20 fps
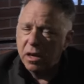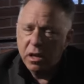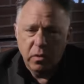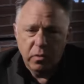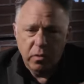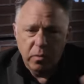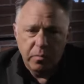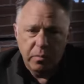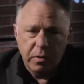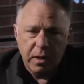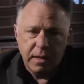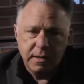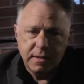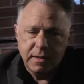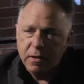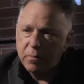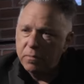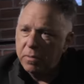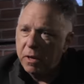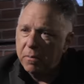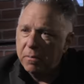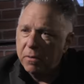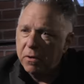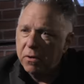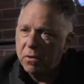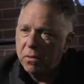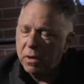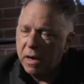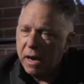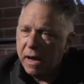you were blessing people
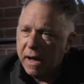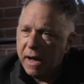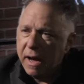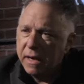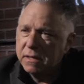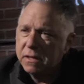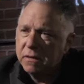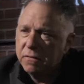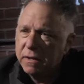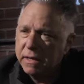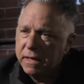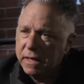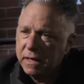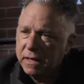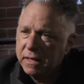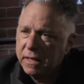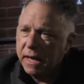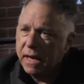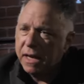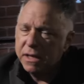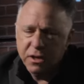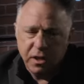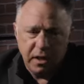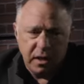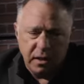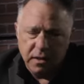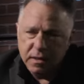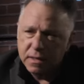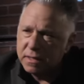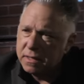who were actively
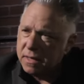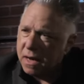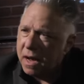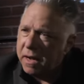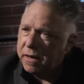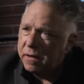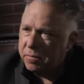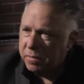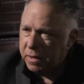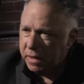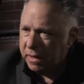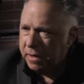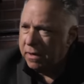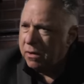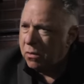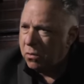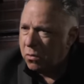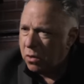engaging in sodomy,